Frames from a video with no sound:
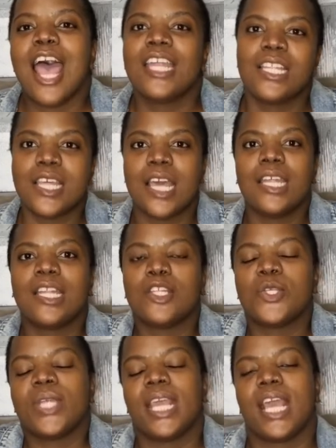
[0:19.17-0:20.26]
I decided
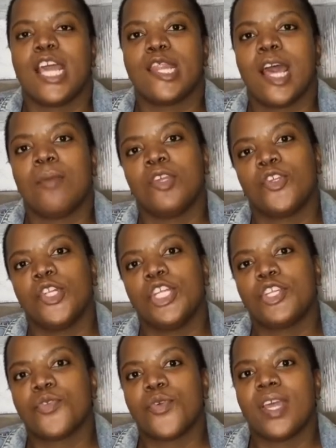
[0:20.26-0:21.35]
that today, guys, I'm
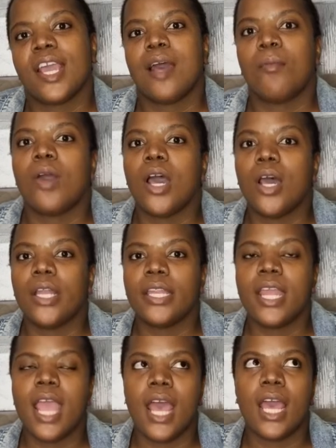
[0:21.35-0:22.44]
actually just gonna come
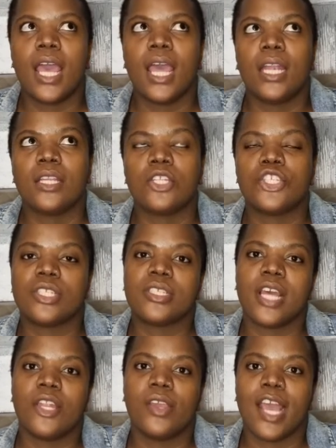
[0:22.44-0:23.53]
on here and
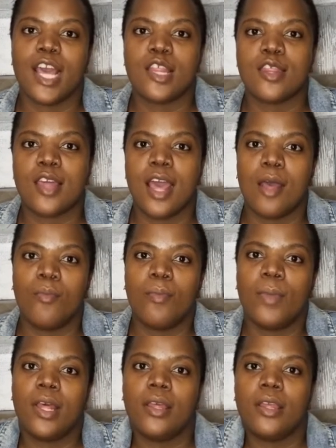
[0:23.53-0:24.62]
just tell you guys
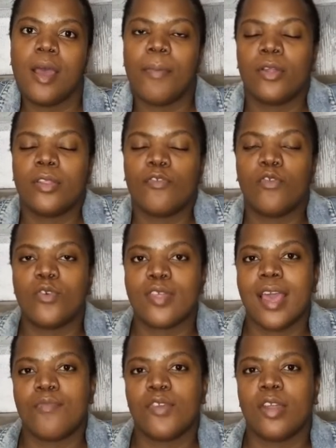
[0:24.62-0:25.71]
about the four
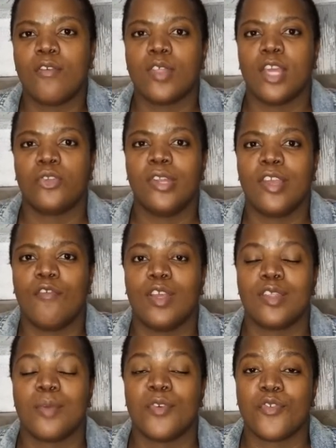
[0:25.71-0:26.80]
times that I was actually a
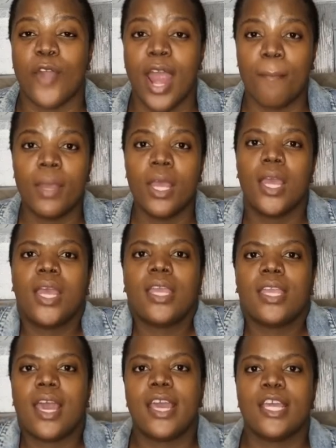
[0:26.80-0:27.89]
victim of crime
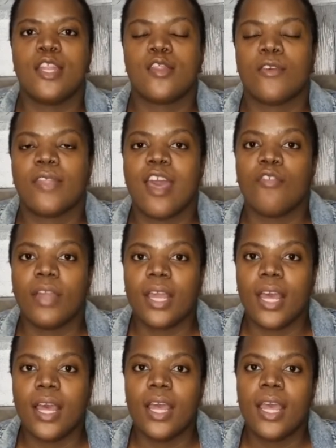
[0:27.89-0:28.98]
here in South
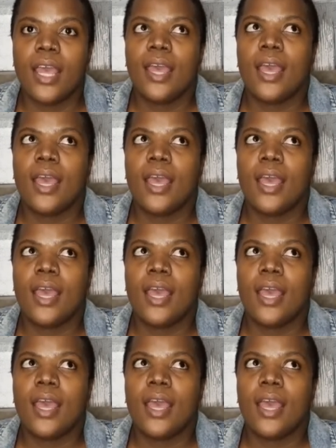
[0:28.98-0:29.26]
Africa.